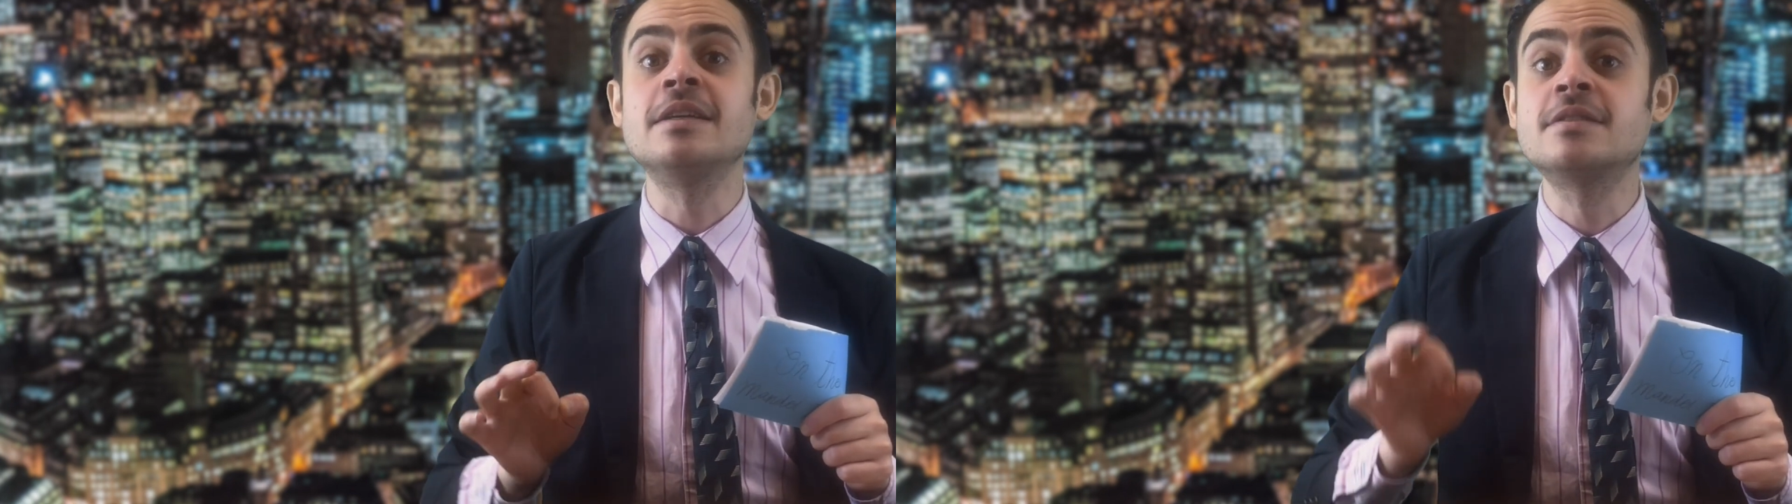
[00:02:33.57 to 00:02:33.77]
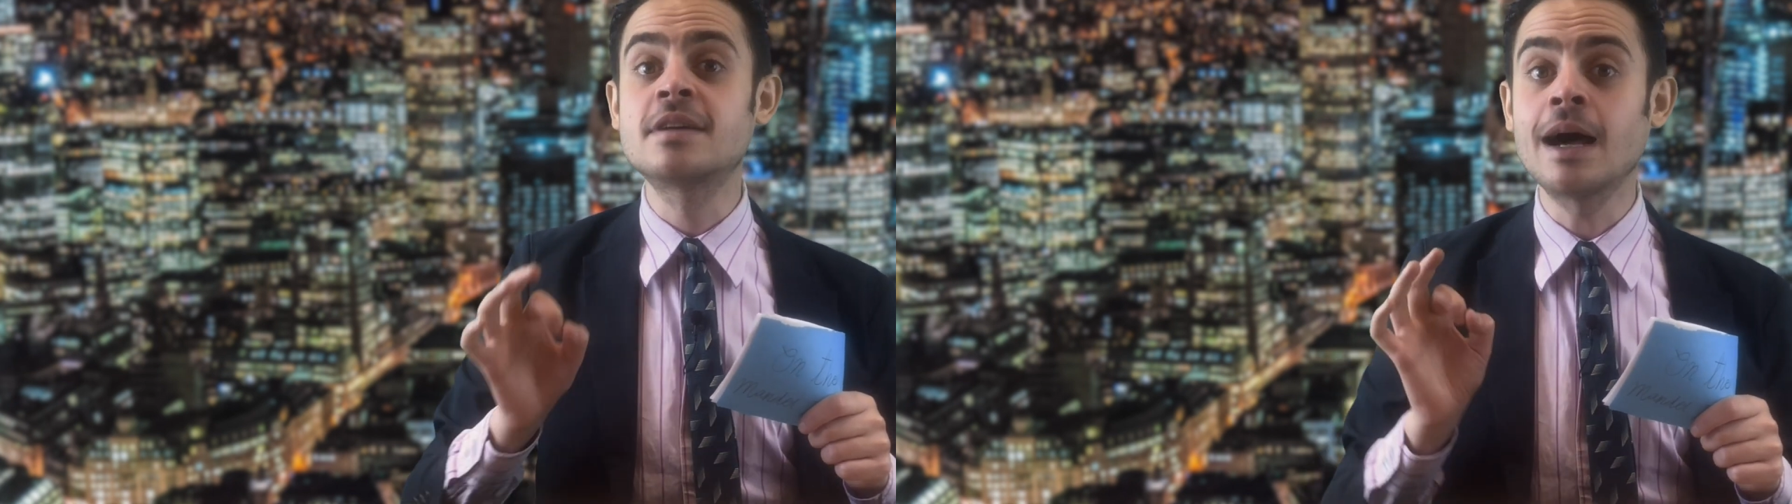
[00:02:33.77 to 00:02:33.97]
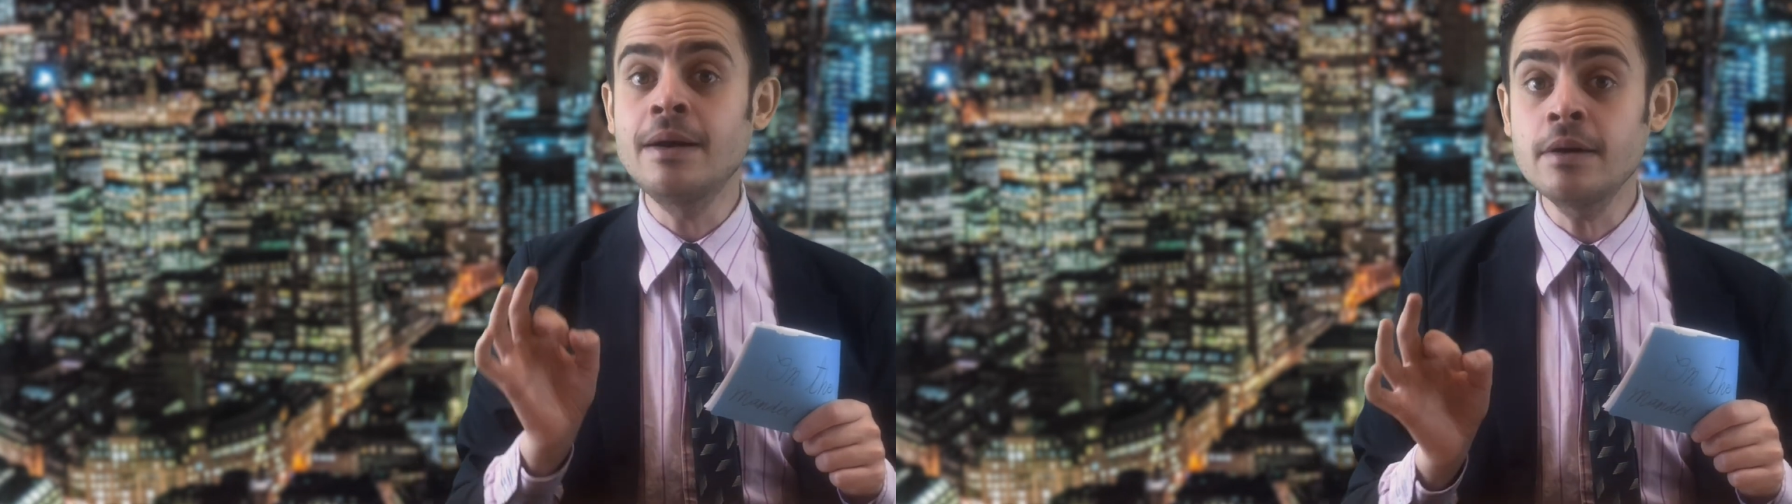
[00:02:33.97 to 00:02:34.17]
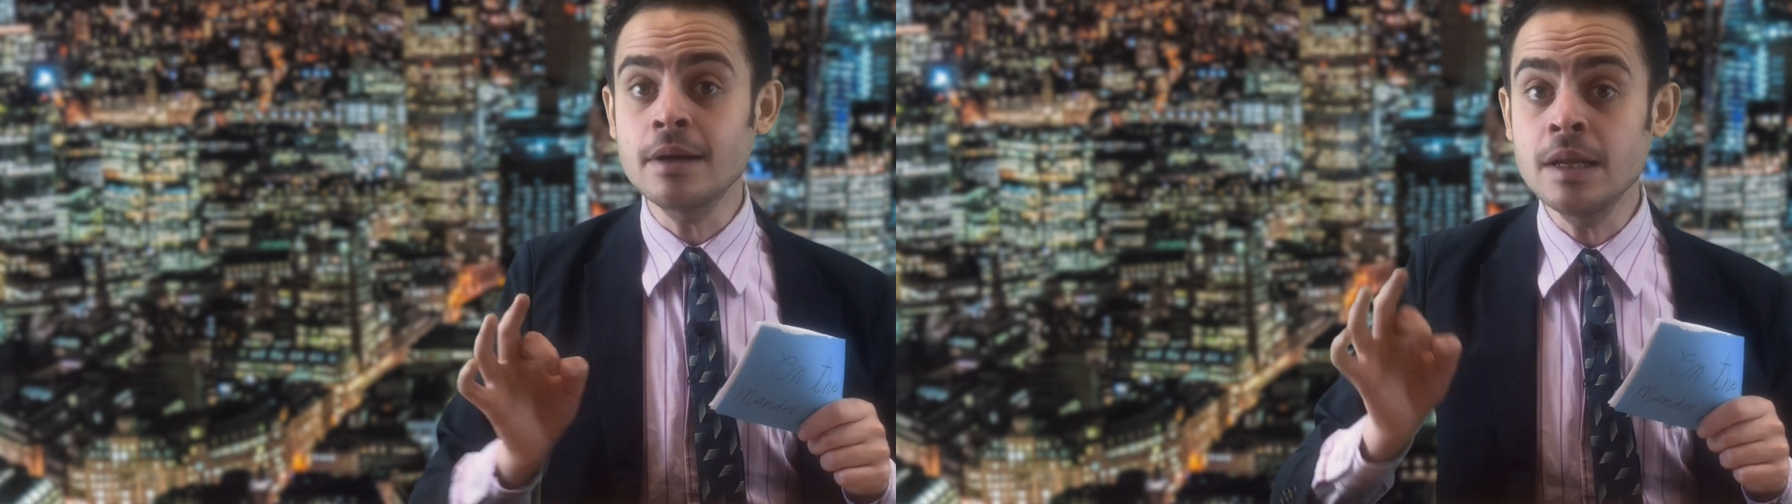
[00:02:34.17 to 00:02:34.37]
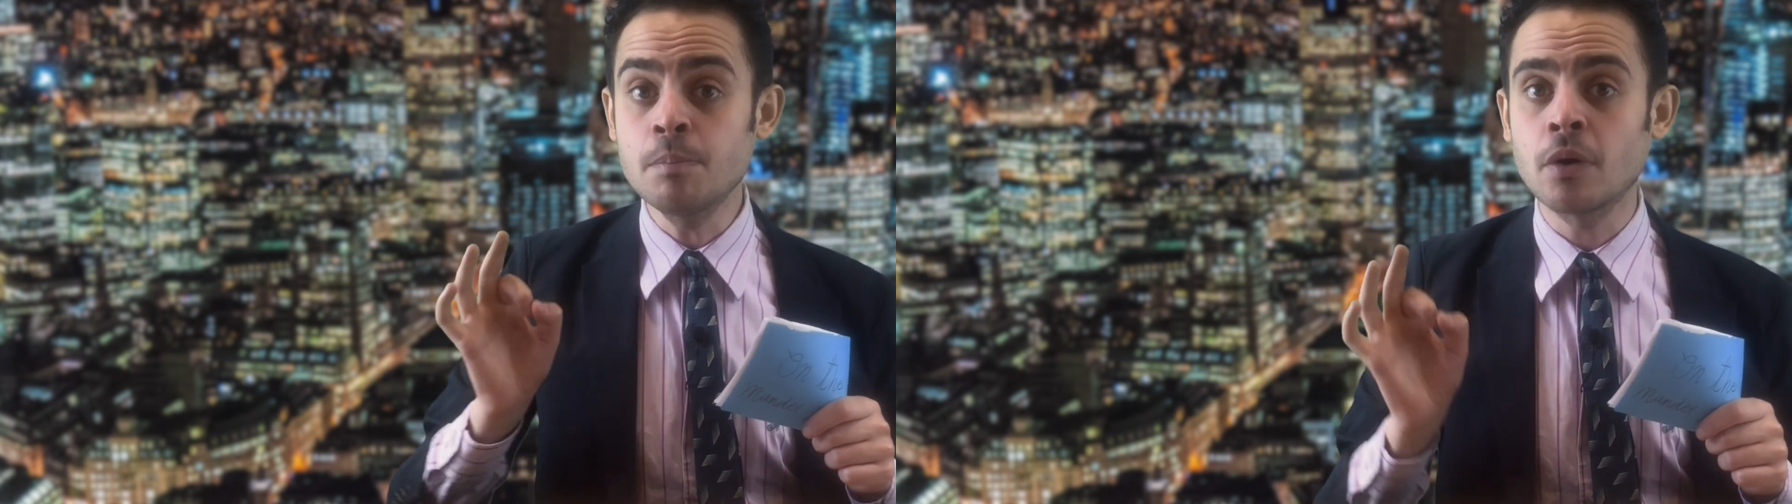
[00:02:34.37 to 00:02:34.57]
is
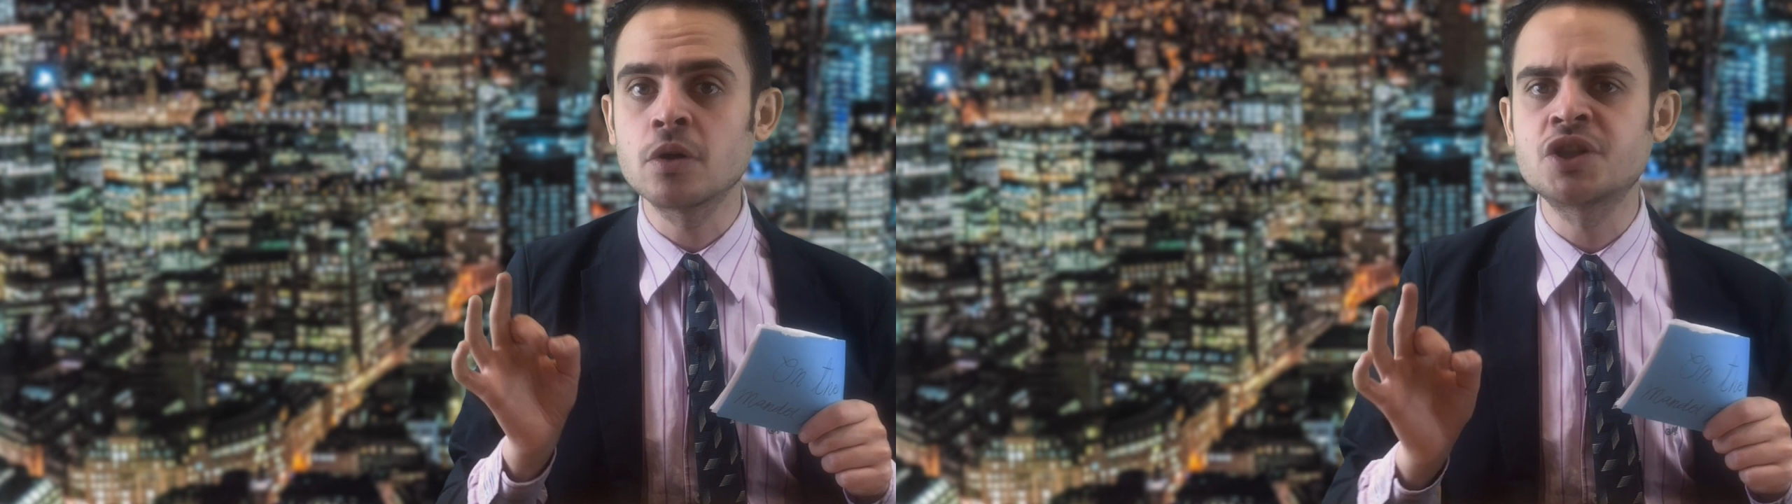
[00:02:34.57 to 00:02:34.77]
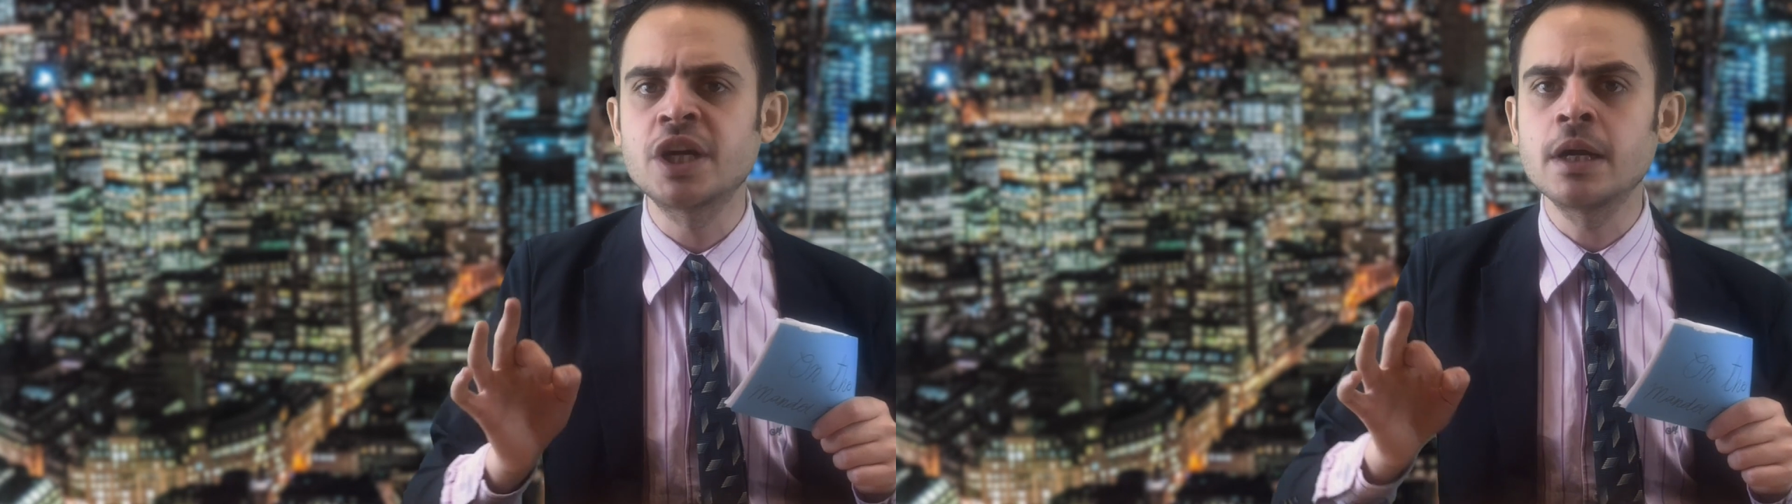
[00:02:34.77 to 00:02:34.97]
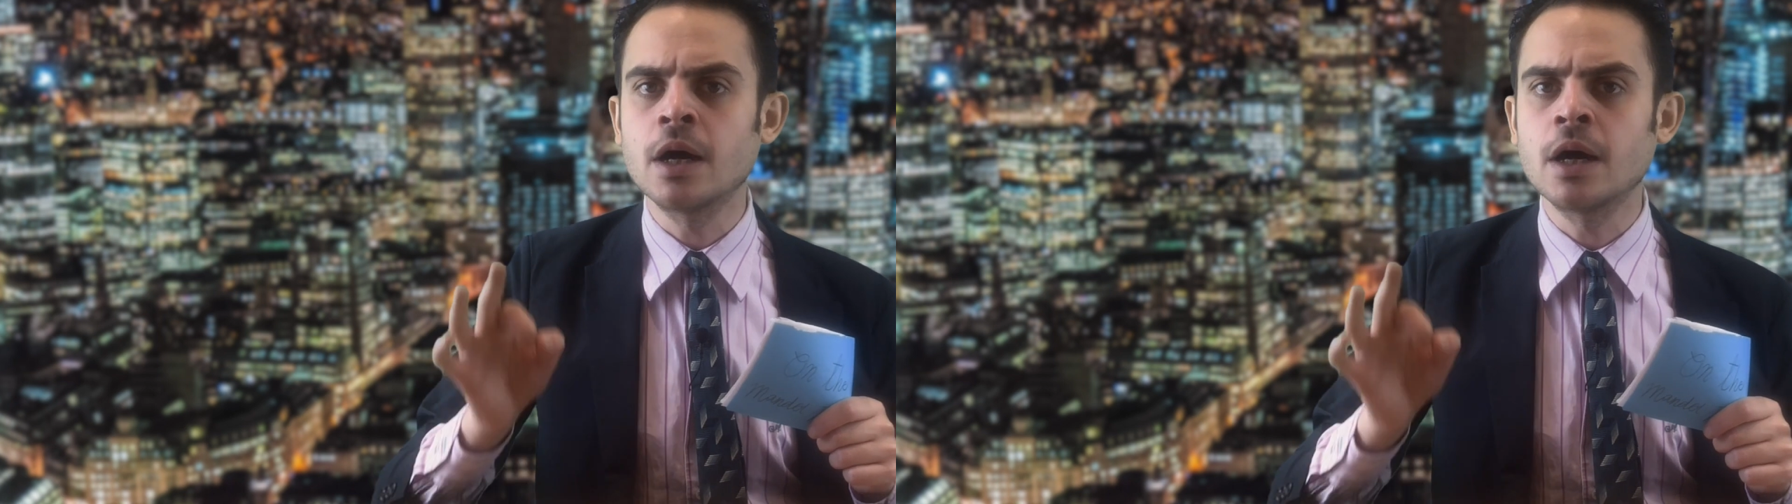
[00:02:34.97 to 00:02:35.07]
currently polishing